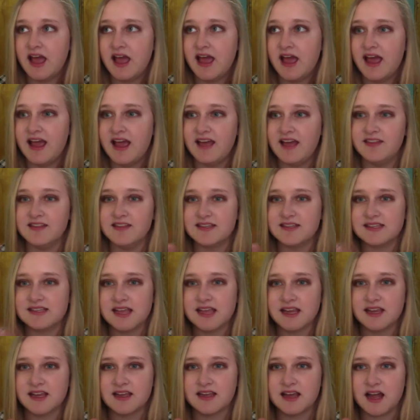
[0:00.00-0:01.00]
And the
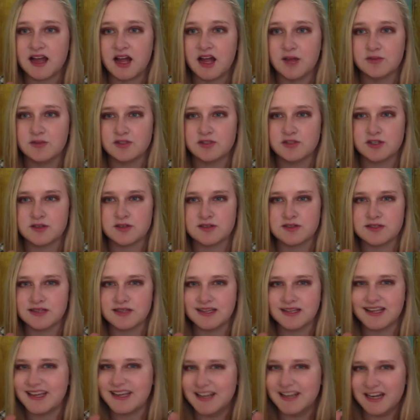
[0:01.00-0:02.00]
second guy was just
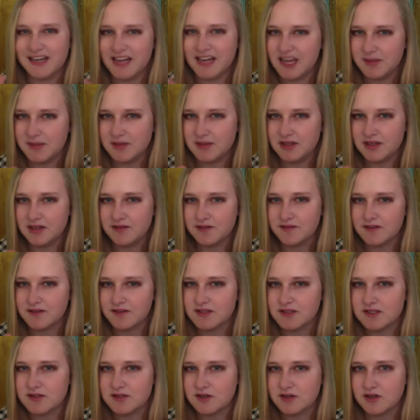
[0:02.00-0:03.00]
like an enabler for
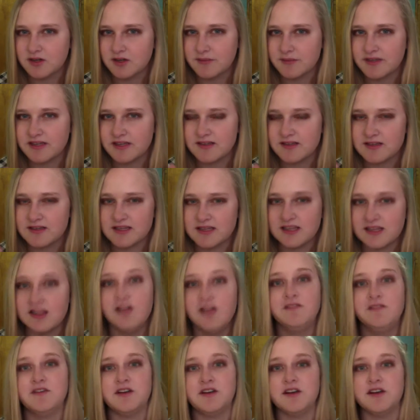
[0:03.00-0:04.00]
this girl because he
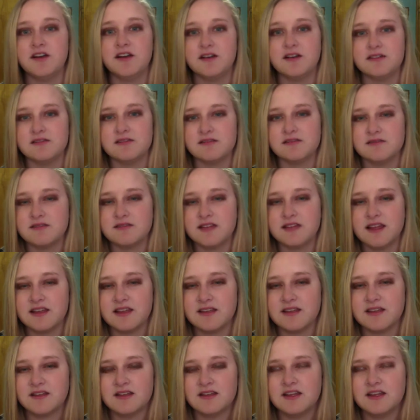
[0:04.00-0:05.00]
loved her and
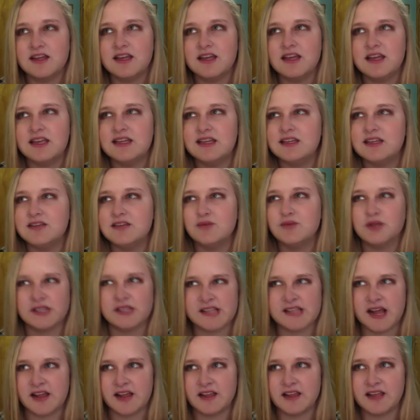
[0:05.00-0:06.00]
like he didn't
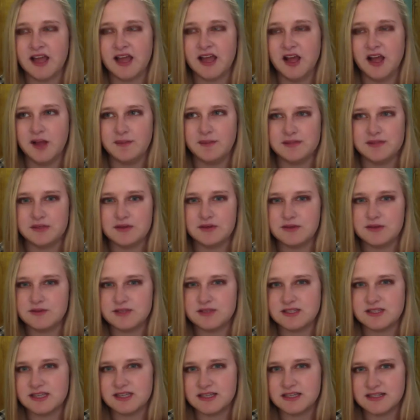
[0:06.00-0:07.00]
exactly help, so he was
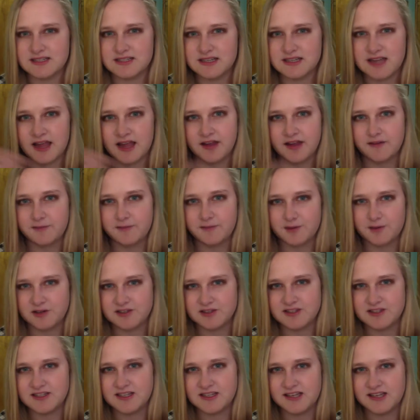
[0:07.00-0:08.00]
seen as a negative
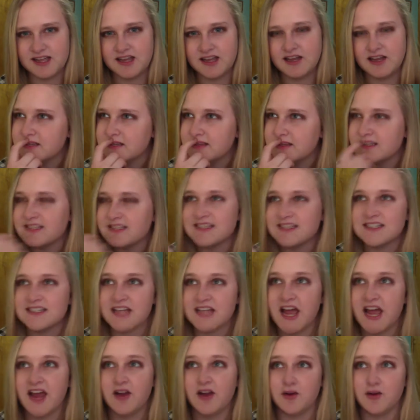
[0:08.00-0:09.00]
person to Danny. This
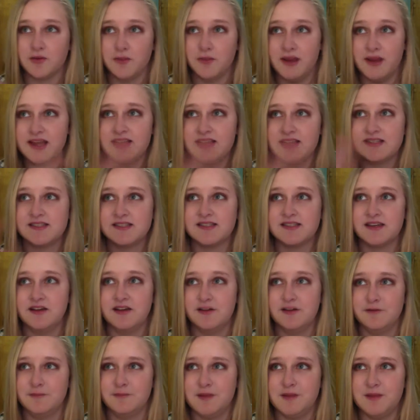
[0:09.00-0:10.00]
entire race
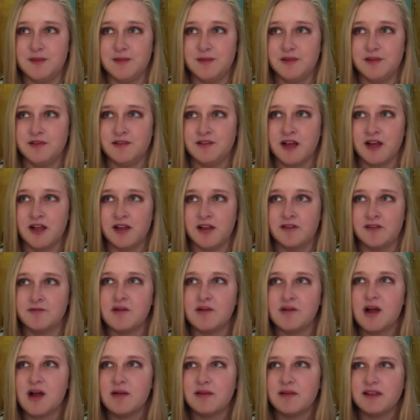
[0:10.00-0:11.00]
of people of color,
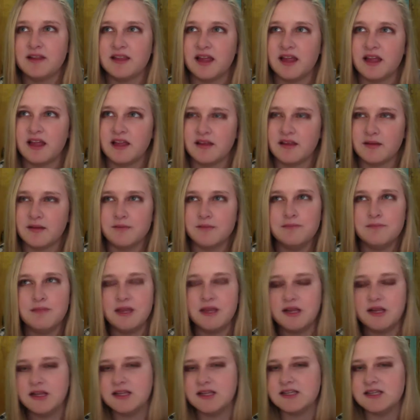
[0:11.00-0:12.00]
probably like
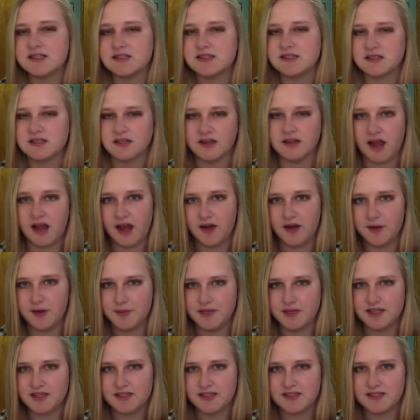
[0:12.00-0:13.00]
Middle Eastern
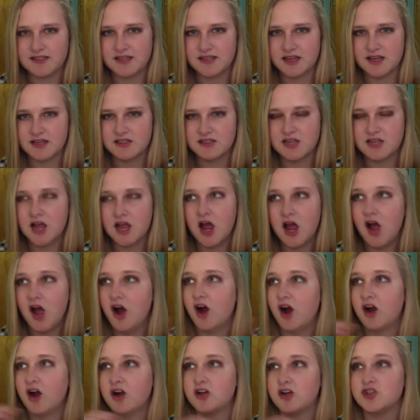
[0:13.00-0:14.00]
Arabic descent,
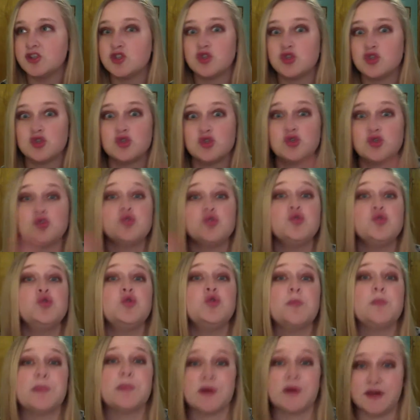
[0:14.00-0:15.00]
are
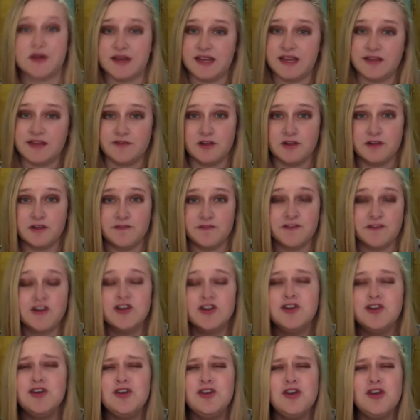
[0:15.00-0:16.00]
super evil for
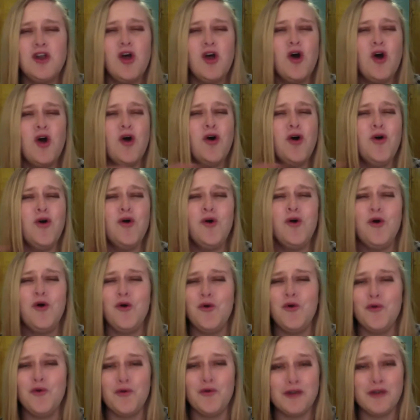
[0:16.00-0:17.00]

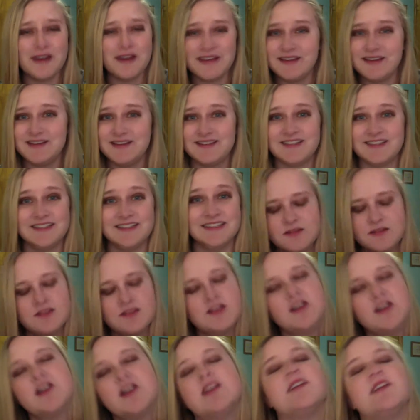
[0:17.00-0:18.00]
no reason.
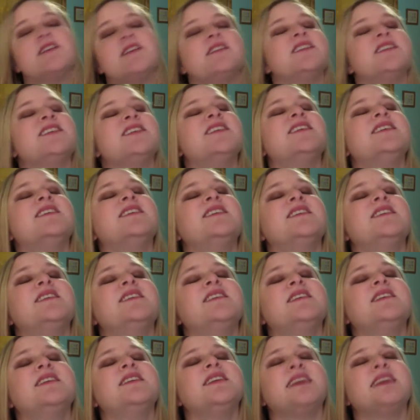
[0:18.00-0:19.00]
They're in a
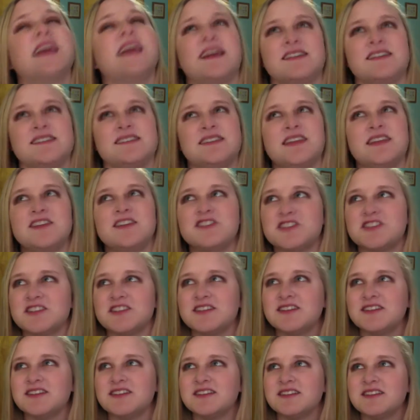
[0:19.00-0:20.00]
gas
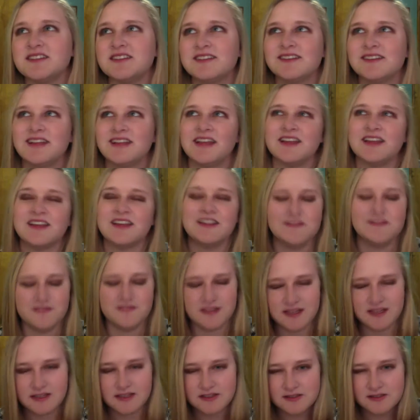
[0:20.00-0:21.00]
station, like
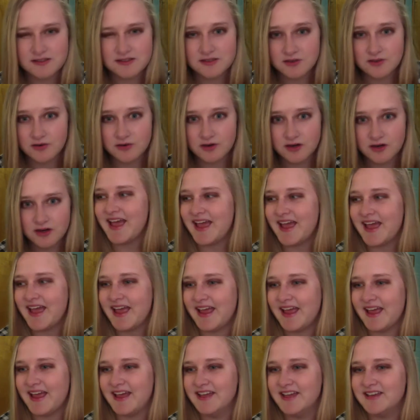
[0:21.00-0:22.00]
convenience store,
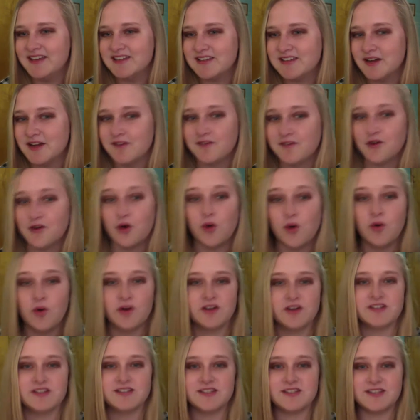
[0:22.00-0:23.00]
and of
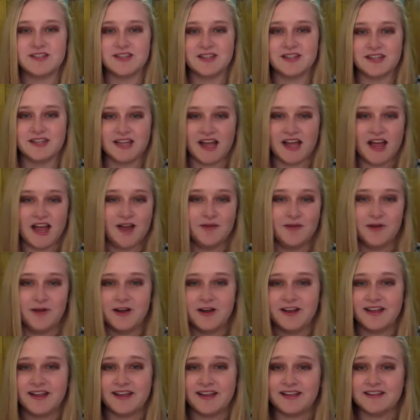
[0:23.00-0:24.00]
course the guy
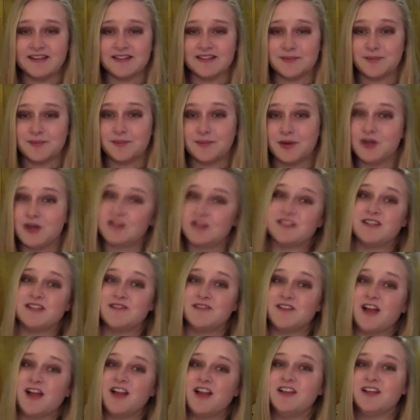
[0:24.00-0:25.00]
running it is a person of
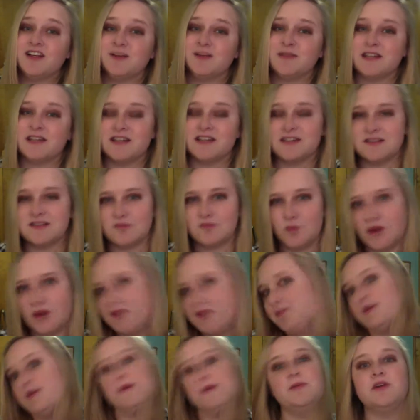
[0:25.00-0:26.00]
color because white
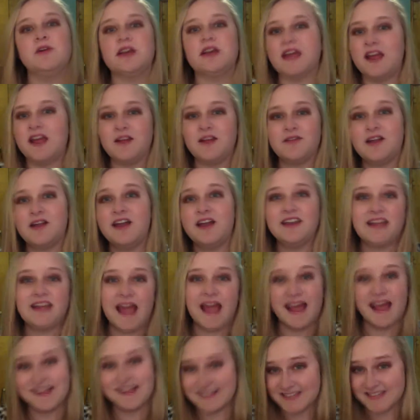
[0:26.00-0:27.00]
people can't run
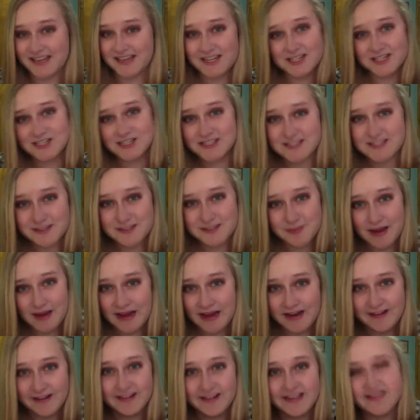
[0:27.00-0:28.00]
gas stations
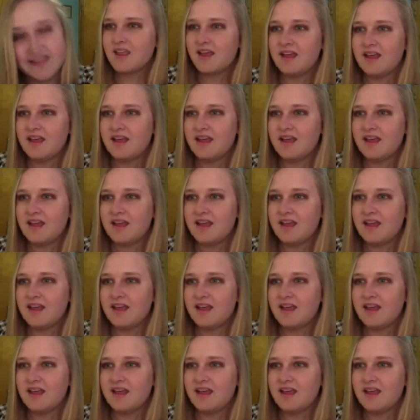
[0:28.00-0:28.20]
apparently.